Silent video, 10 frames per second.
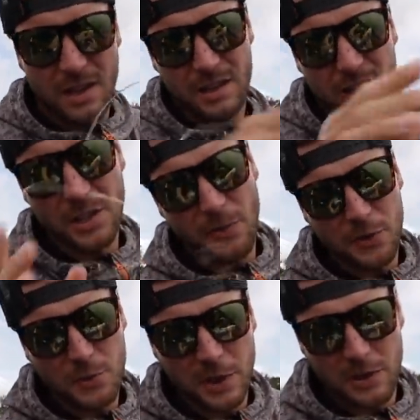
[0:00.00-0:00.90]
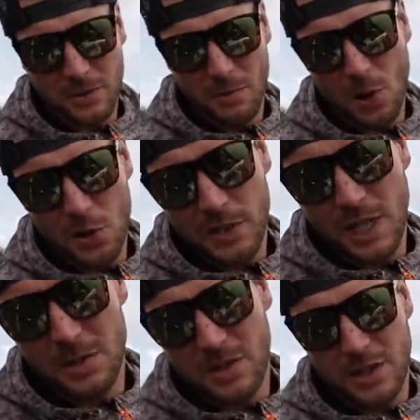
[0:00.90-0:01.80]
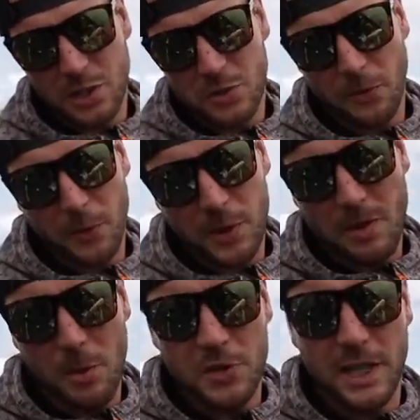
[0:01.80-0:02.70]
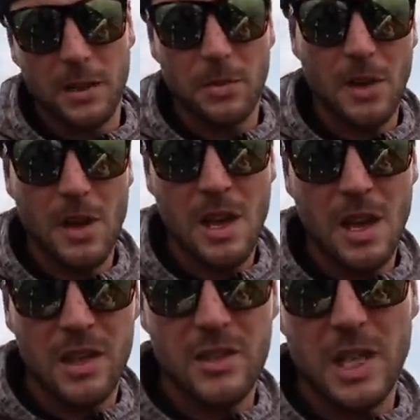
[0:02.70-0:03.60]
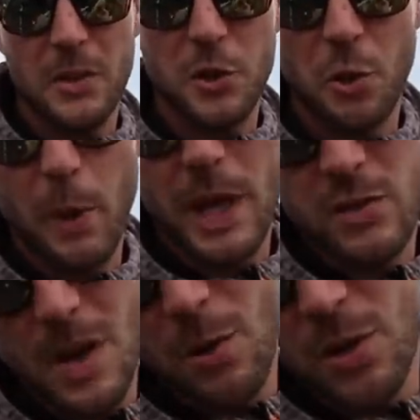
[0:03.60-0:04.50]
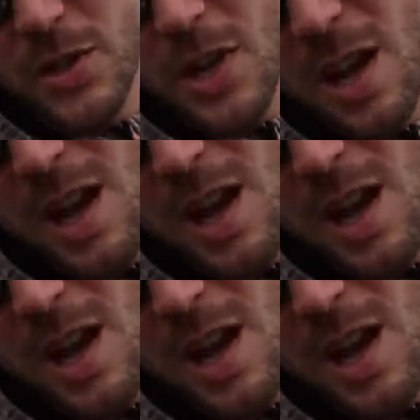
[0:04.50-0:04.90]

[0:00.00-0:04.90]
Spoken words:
The difference with most setups is they use a free treble setup. Instead of two big trebles,